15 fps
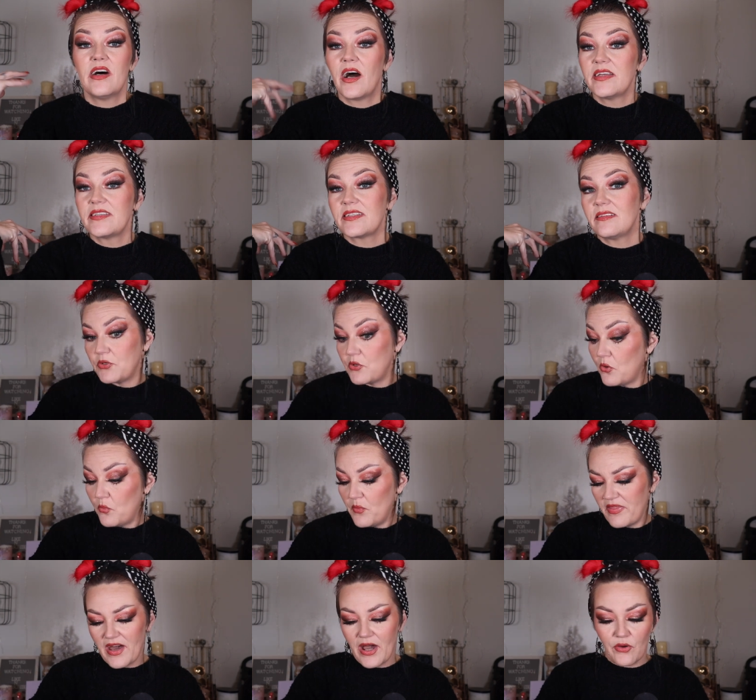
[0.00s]
not go
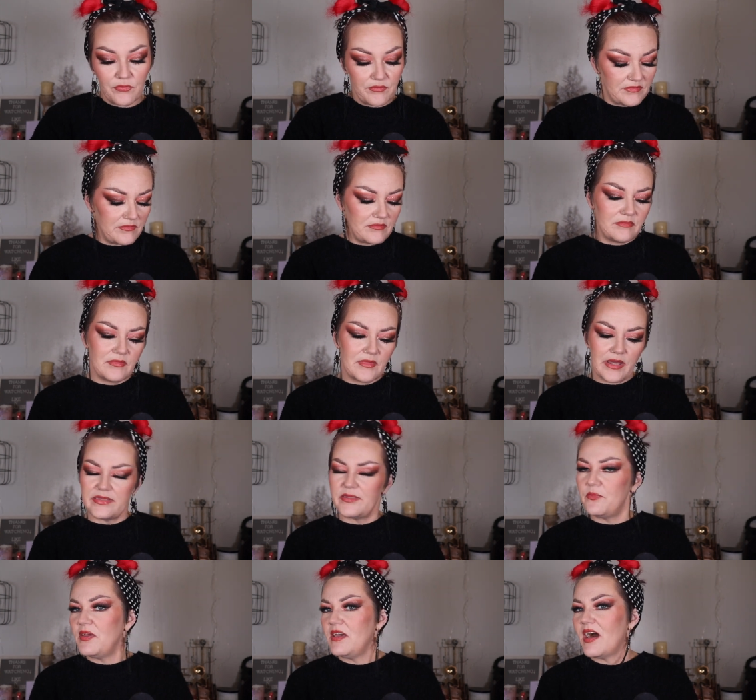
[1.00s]
without
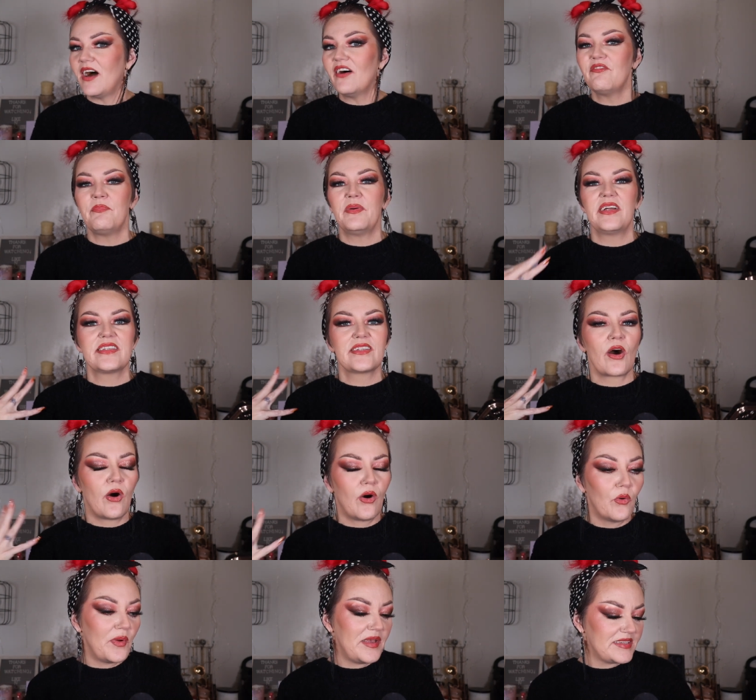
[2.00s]
S P F, but it's
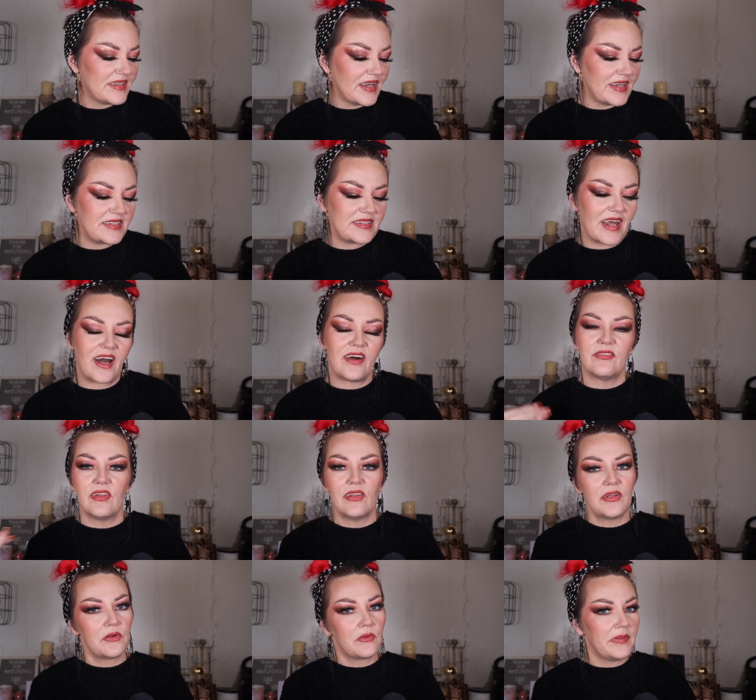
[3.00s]
always nice to have a
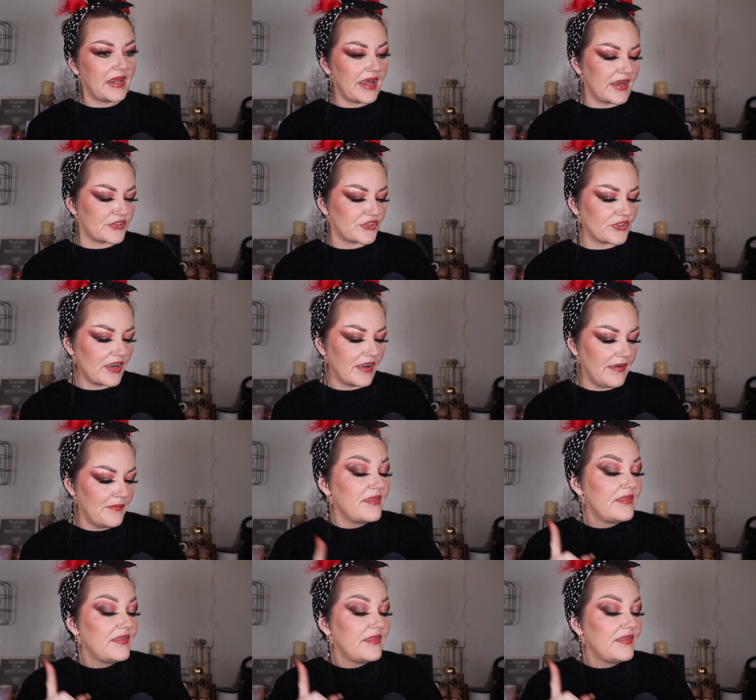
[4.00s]
little bit extra.